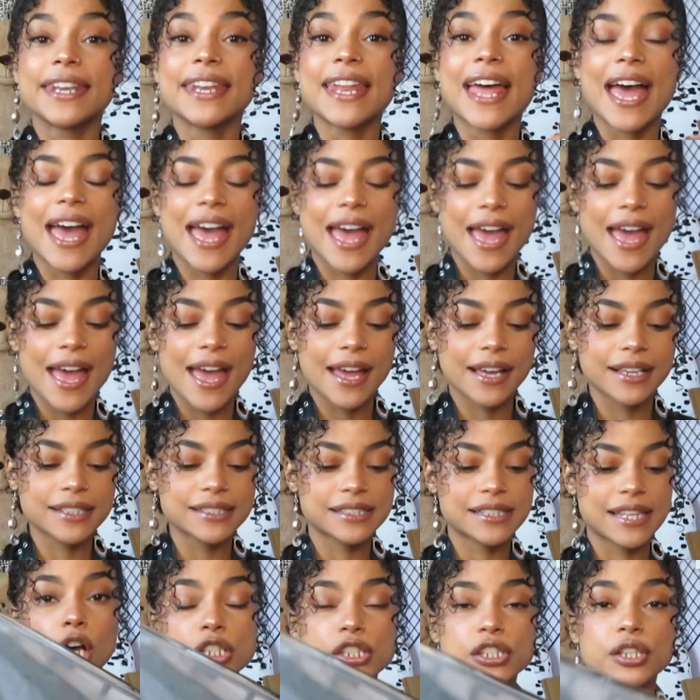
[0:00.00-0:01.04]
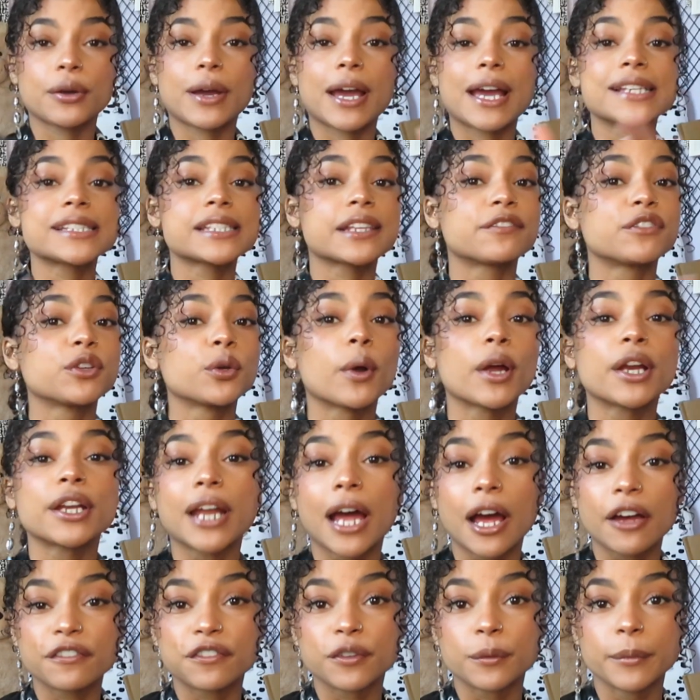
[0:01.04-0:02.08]
Next! Also guys, if you are
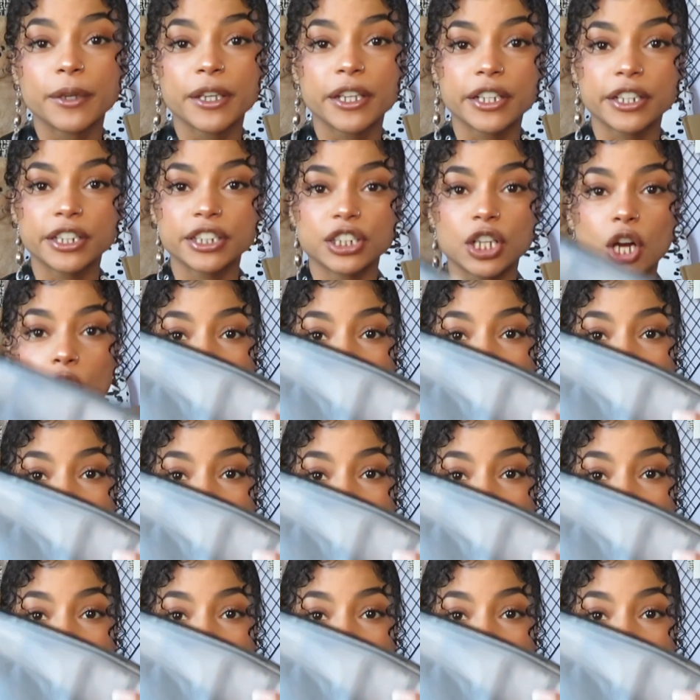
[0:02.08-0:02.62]
not familiar,